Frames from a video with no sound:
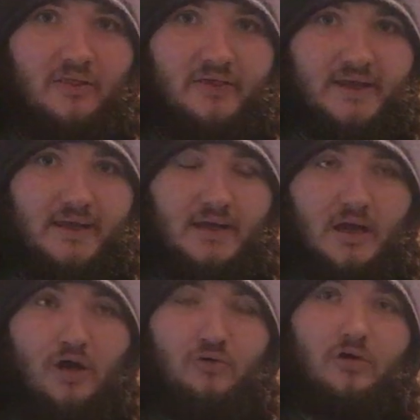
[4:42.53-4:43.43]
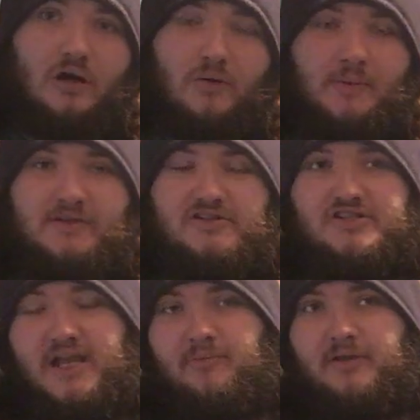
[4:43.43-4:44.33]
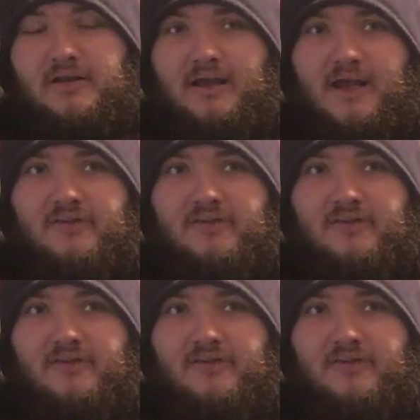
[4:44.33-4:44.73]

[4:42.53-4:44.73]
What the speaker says: the Raw Women's Champion,